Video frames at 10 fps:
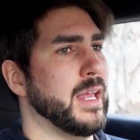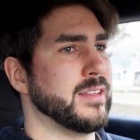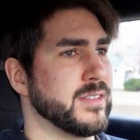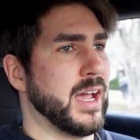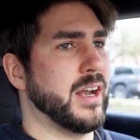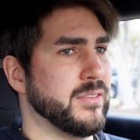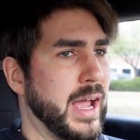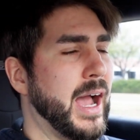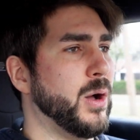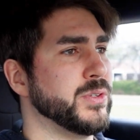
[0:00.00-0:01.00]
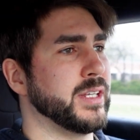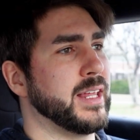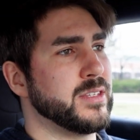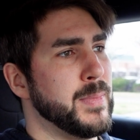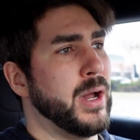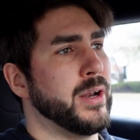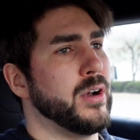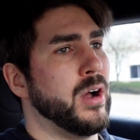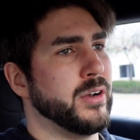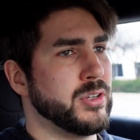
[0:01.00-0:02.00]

inside of the housing that's mounted